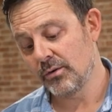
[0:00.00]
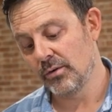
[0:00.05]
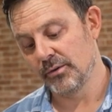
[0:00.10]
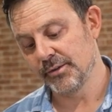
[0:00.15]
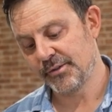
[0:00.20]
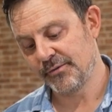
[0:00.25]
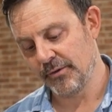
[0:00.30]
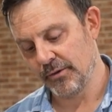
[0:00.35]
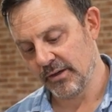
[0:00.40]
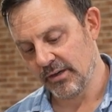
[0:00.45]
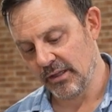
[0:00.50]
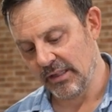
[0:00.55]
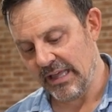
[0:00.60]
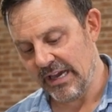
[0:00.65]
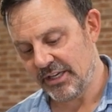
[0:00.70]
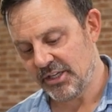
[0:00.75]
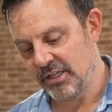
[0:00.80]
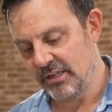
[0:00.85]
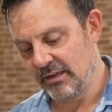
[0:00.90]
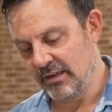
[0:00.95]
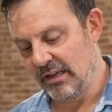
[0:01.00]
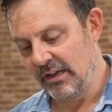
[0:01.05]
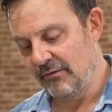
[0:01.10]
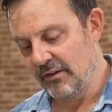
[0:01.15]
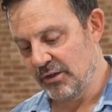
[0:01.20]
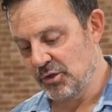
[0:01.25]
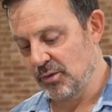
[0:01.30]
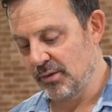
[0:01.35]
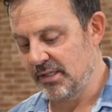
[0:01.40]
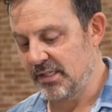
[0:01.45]
goals for the collection:
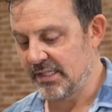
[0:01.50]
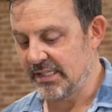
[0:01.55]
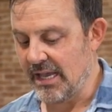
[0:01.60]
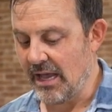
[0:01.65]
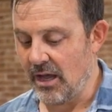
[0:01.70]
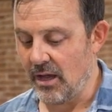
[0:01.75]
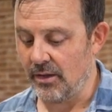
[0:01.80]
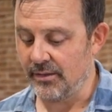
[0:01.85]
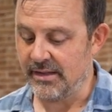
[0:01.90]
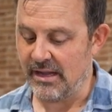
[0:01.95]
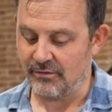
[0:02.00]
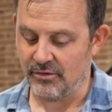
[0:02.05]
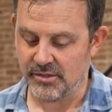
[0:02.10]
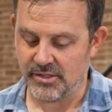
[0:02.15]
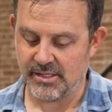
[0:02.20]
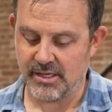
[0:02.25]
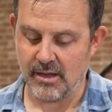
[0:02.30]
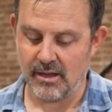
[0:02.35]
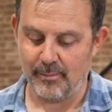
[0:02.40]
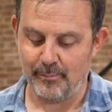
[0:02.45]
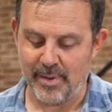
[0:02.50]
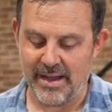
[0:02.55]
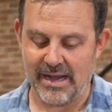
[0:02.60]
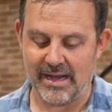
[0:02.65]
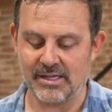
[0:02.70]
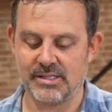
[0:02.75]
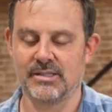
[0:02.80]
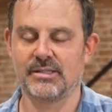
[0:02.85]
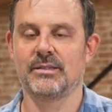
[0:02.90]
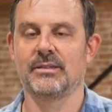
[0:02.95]
eventually sell, never sell,
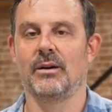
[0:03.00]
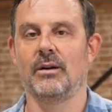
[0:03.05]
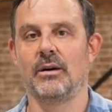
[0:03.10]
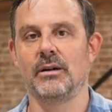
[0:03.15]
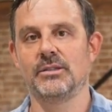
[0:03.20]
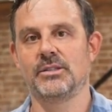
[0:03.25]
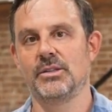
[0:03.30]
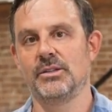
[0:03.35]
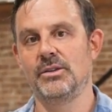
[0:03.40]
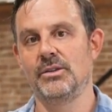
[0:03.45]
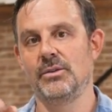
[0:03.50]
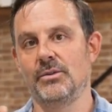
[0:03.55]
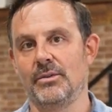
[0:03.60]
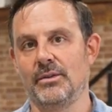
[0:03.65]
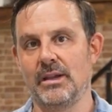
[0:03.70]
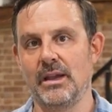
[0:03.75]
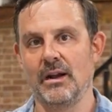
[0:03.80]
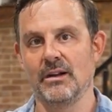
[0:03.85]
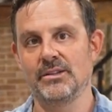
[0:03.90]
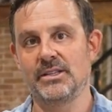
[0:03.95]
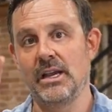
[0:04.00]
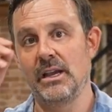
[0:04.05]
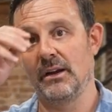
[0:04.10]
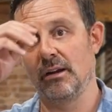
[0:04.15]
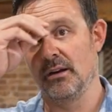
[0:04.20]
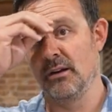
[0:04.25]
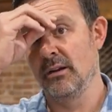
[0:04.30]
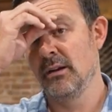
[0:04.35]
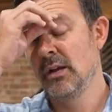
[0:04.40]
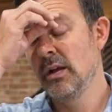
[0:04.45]
pass on to new
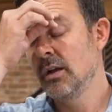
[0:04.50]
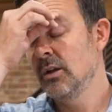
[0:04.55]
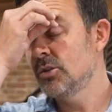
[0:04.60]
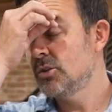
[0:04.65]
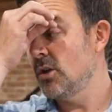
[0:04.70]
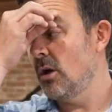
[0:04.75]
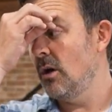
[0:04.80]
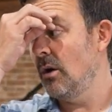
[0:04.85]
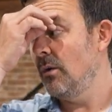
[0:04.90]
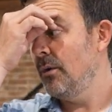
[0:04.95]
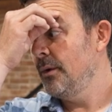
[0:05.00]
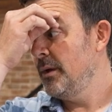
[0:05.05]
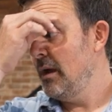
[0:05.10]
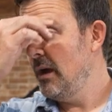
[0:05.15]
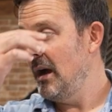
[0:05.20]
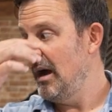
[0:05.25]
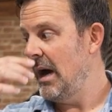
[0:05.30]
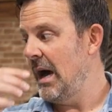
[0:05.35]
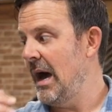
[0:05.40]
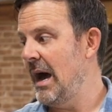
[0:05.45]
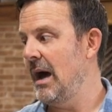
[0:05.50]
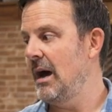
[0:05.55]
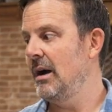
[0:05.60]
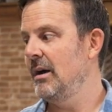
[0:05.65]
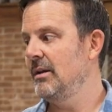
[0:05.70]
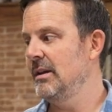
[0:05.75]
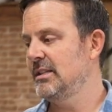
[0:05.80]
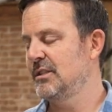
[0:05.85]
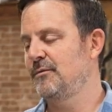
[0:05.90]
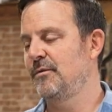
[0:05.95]
caretaker. So
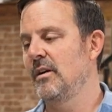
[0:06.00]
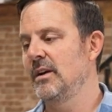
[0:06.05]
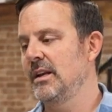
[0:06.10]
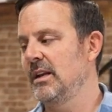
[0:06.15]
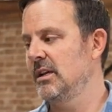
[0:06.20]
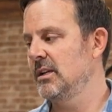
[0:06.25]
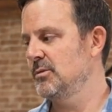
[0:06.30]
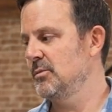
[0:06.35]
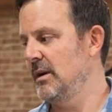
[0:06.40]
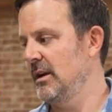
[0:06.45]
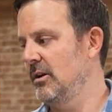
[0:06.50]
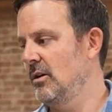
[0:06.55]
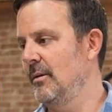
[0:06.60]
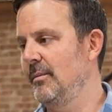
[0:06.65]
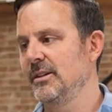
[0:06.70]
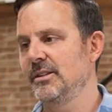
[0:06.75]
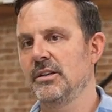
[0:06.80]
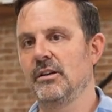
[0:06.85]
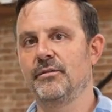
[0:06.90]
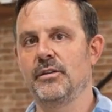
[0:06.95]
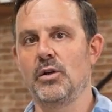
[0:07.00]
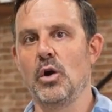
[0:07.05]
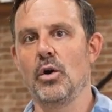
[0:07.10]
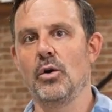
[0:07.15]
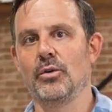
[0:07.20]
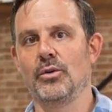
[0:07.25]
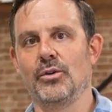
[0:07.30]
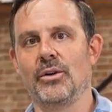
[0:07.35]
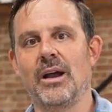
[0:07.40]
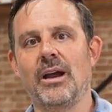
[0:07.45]
it's funny because when I call myself an
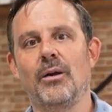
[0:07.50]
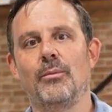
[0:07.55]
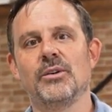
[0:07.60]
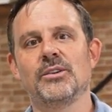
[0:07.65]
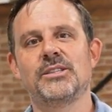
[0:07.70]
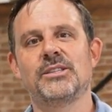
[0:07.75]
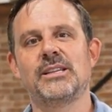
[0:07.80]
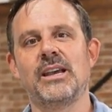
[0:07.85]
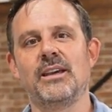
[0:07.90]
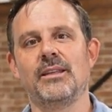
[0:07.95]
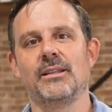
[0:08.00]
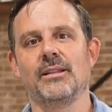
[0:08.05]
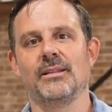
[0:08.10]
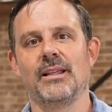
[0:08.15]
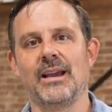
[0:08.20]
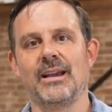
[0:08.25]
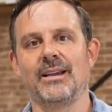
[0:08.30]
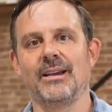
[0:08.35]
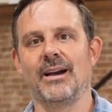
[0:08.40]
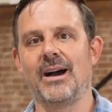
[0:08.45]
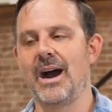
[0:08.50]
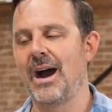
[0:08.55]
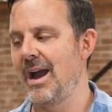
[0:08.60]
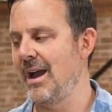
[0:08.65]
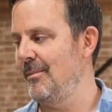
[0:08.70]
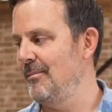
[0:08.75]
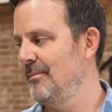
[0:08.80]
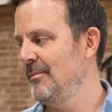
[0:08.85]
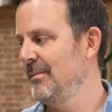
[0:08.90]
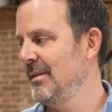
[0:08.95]
owner, I almost say that like
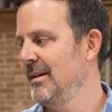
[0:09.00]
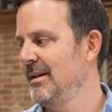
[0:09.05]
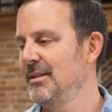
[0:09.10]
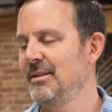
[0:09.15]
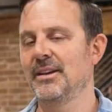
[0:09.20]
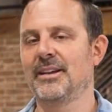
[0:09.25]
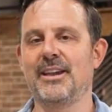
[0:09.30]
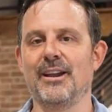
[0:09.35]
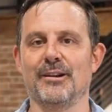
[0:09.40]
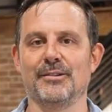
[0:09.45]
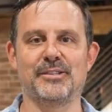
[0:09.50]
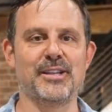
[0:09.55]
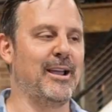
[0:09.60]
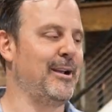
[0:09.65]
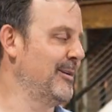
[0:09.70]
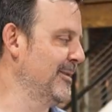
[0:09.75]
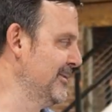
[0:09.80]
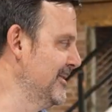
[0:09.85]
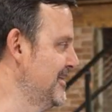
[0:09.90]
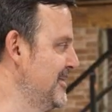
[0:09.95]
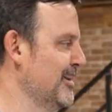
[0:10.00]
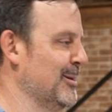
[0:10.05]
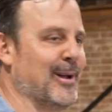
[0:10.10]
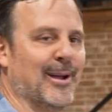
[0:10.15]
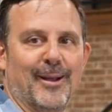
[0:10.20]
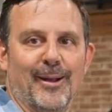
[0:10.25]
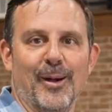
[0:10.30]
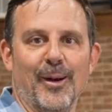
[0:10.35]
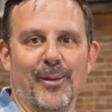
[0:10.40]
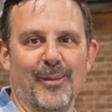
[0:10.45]
I'm the caretaker until I
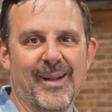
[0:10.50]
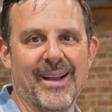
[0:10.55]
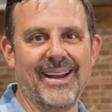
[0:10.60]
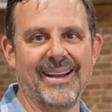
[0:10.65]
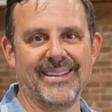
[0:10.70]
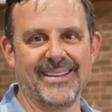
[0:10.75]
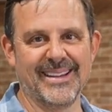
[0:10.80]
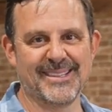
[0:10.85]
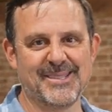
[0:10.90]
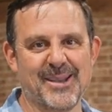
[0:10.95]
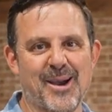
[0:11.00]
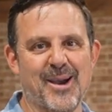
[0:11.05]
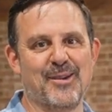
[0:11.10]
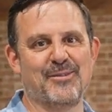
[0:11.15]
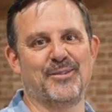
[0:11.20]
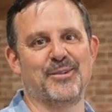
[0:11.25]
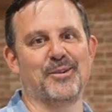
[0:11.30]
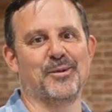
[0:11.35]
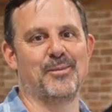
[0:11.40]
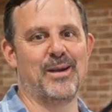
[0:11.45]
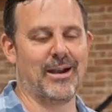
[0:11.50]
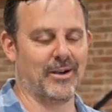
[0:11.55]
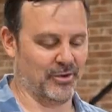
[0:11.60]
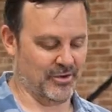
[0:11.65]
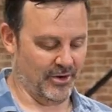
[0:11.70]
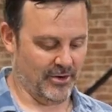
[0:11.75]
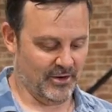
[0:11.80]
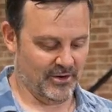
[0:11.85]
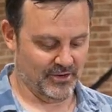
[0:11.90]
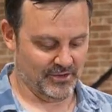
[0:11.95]
go, right? That's how I feel about
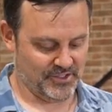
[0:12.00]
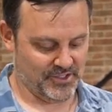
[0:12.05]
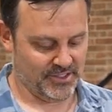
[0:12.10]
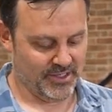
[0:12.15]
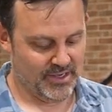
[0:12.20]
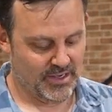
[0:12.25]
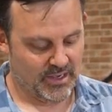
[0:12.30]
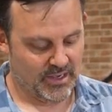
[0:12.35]
cars.